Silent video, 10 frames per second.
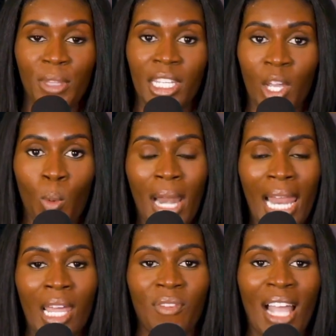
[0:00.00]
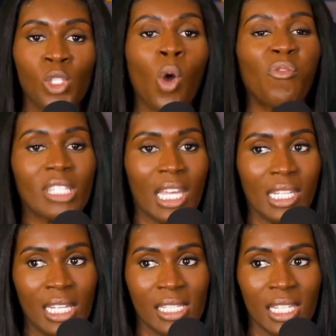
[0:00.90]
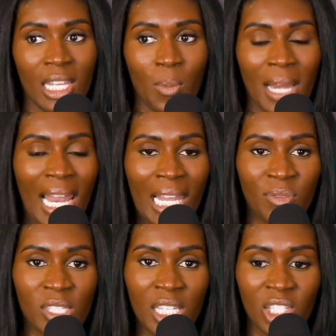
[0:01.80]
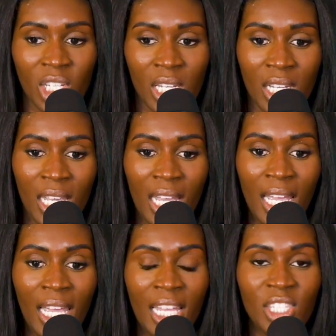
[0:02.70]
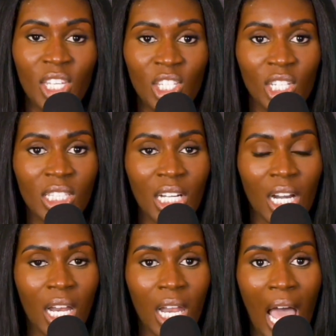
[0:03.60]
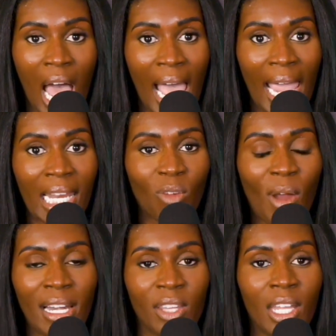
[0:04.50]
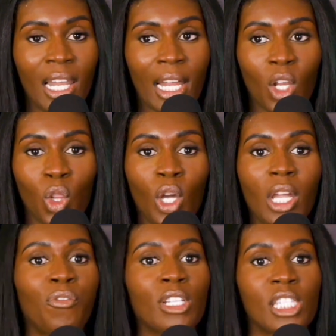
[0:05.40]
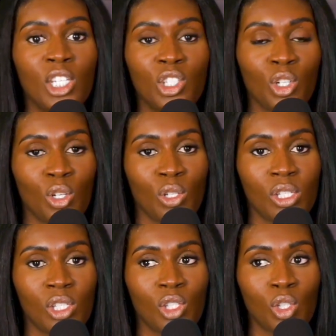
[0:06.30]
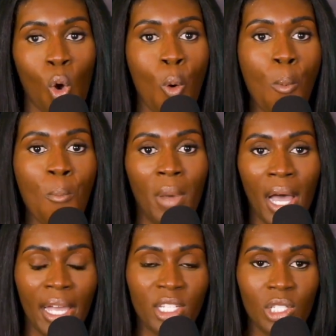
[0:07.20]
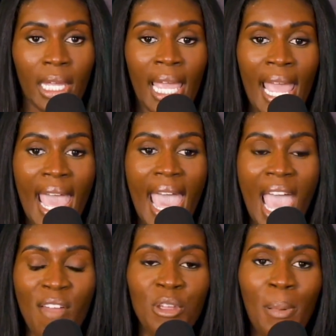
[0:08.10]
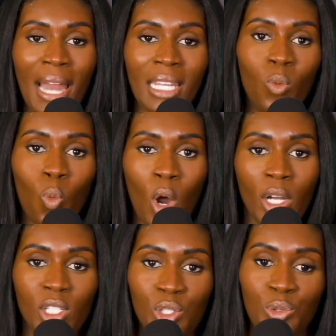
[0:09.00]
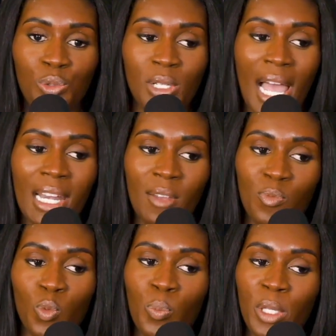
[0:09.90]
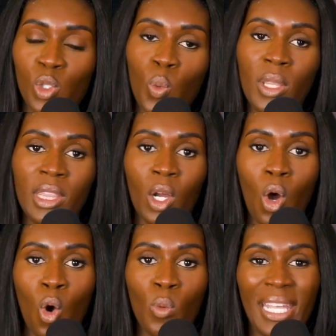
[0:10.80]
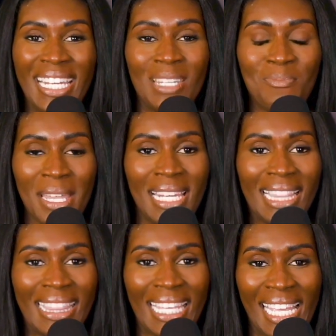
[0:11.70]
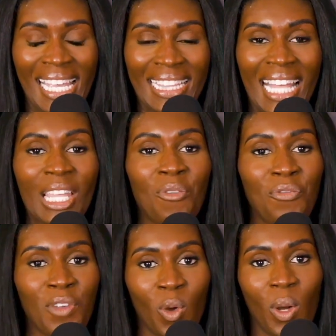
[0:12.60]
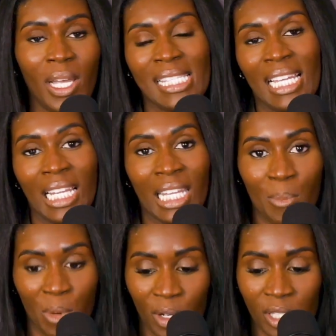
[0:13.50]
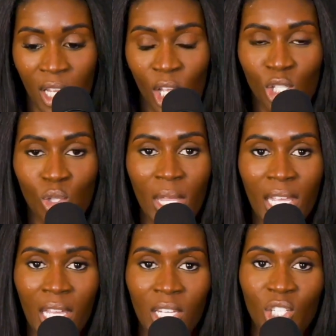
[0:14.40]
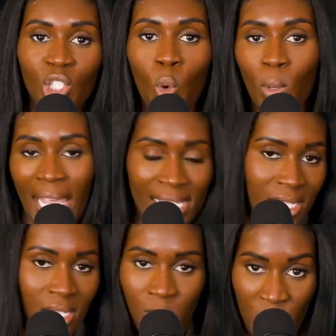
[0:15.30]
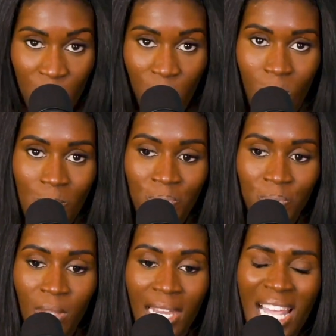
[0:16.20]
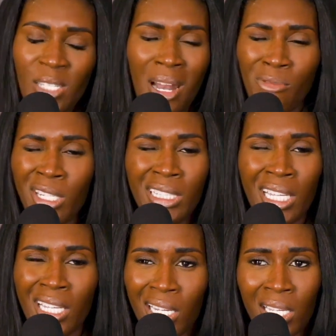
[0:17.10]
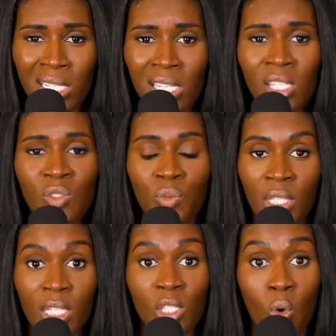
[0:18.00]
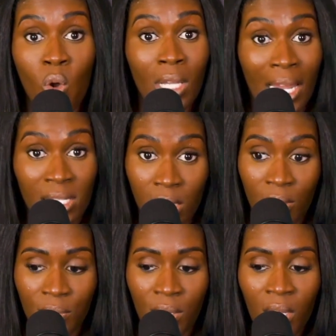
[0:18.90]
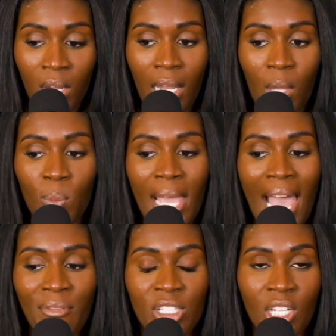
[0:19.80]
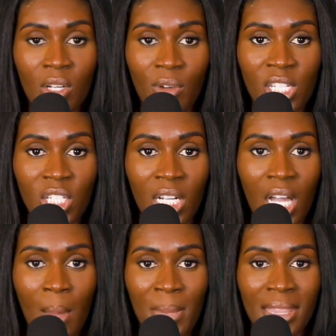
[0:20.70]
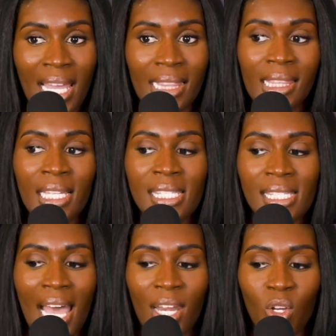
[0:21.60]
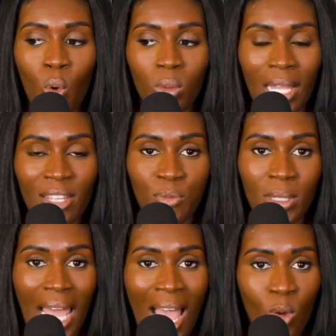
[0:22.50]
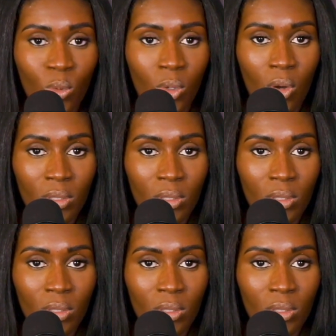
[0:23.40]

the year when I left, I taught for 10 years. The year when I left teaching declined. Like, right now, they're, like, looking for teachers so much. Like, everybody wants to kind of be doing their own independent thing that they feel is glamorous so they could showcase it to people. And that's what I really think it is. It's really this online stuff. Like, we have a generation coming that does not know life without